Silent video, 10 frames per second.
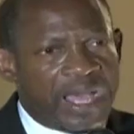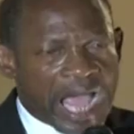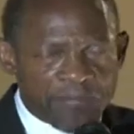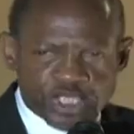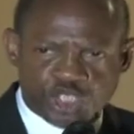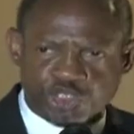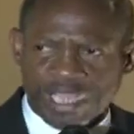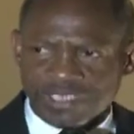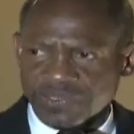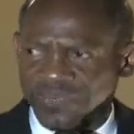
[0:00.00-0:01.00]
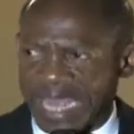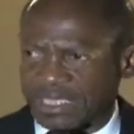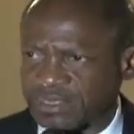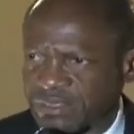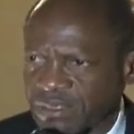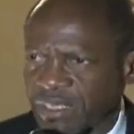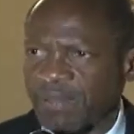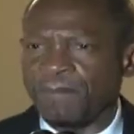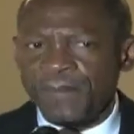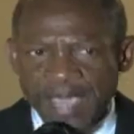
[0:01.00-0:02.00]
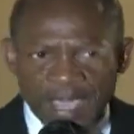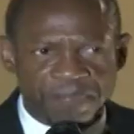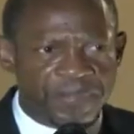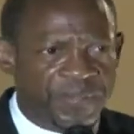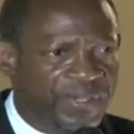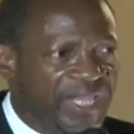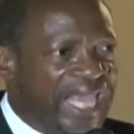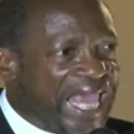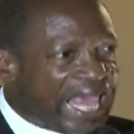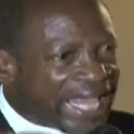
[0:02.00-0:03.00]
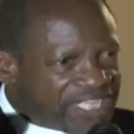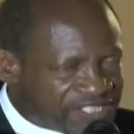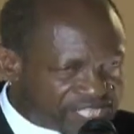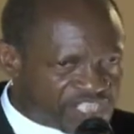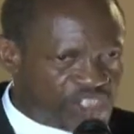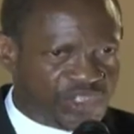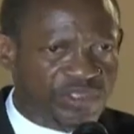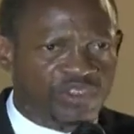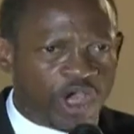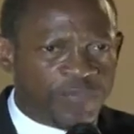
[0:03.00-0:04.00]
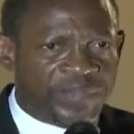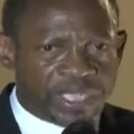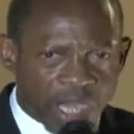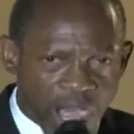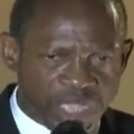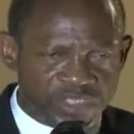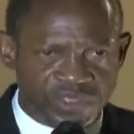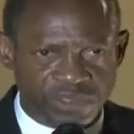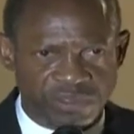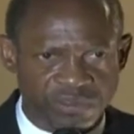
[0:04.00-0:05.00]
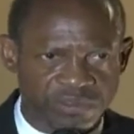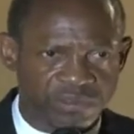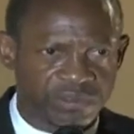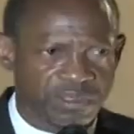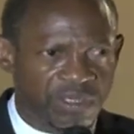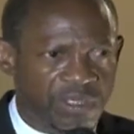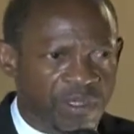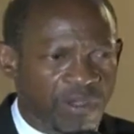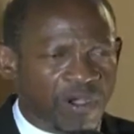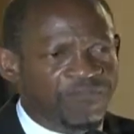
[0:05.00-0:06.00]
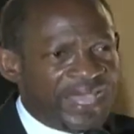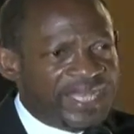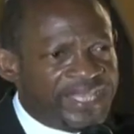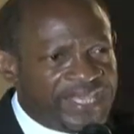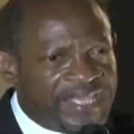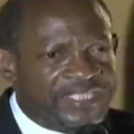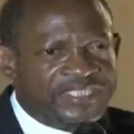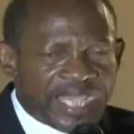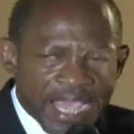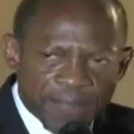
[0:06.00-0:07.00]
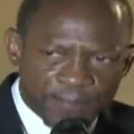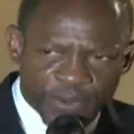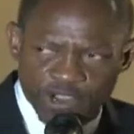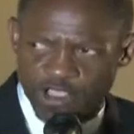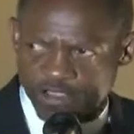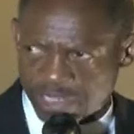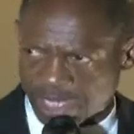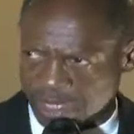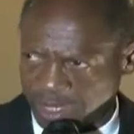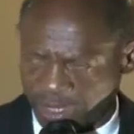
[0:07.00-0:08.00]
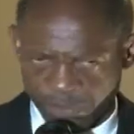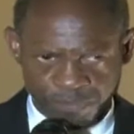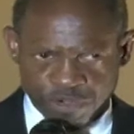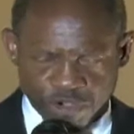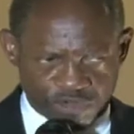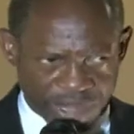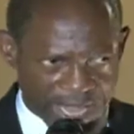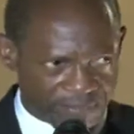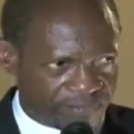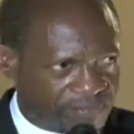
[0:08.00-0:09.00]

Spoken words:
I must stress that PEP exists not because of any temporary program.